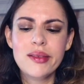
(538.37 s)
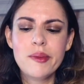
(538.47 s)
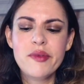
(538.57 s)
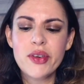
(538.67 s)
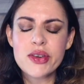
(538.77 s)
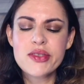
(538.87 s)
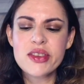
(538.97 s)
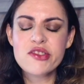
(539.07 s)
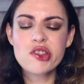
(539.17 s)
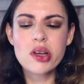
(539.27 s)

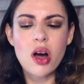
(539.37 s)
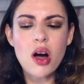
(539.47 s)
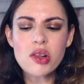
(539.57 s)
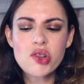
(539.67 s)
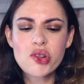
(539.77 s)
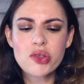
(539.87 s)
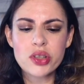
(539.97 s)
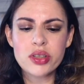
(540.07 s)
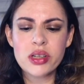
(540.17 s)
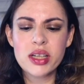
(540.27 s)
versus
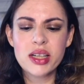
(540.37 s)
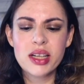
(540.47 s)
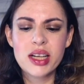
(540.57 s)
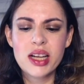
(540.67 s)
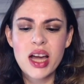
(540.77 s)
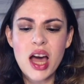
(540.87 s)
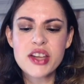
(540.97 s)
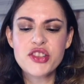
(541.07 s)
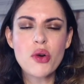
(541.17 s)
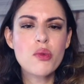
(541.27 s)
culture, I
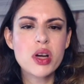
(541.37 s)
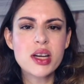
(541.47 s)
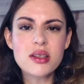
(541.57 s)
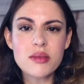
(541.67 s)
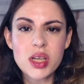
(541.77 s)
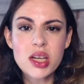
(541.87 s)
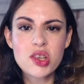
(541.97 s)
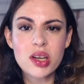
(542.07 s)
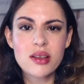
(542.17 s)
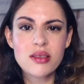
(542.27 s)
don't wanna diminish
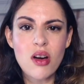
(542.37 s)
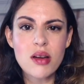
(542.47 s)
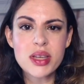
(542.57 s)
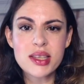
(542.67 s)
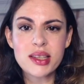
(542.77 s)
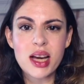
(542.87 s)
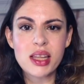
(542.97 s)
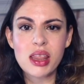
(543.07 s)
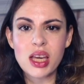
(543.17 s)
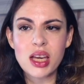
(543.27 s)
it because obviously I
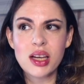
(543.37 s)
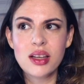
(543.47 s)
think